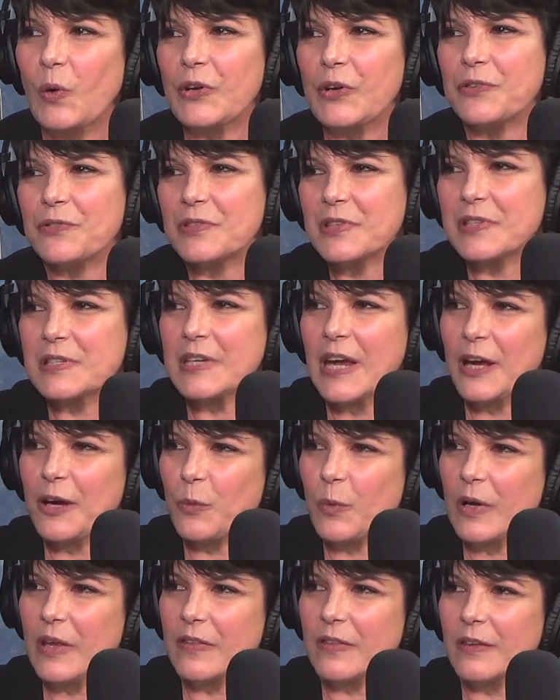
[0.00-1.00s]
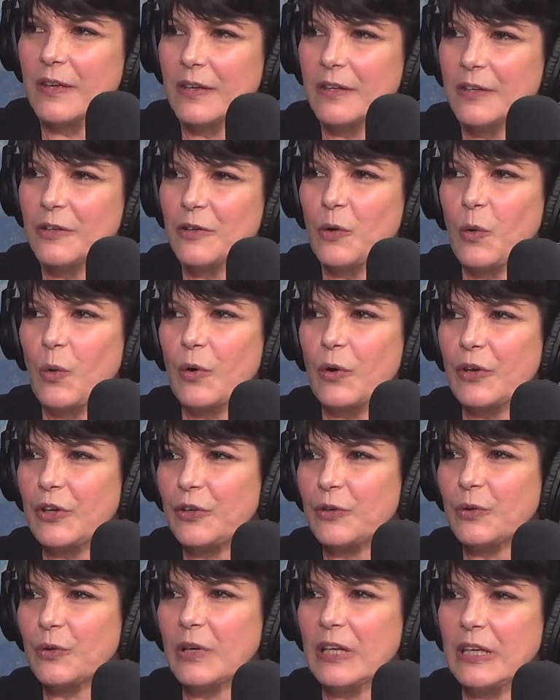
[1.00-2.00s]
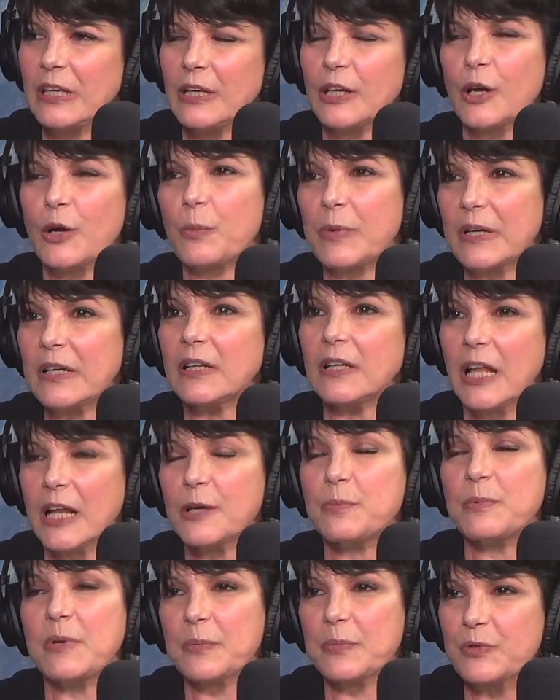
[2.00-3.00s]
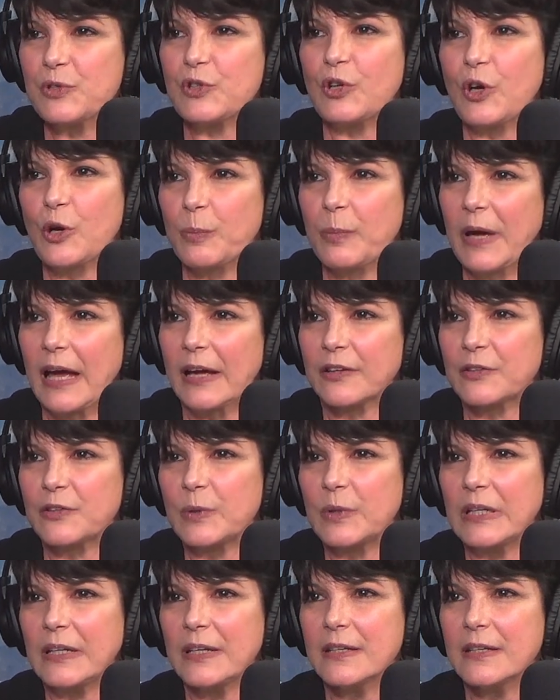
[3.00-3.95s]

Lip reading: Or you stay with it or you, right. you know, but a lot of people do go back to it.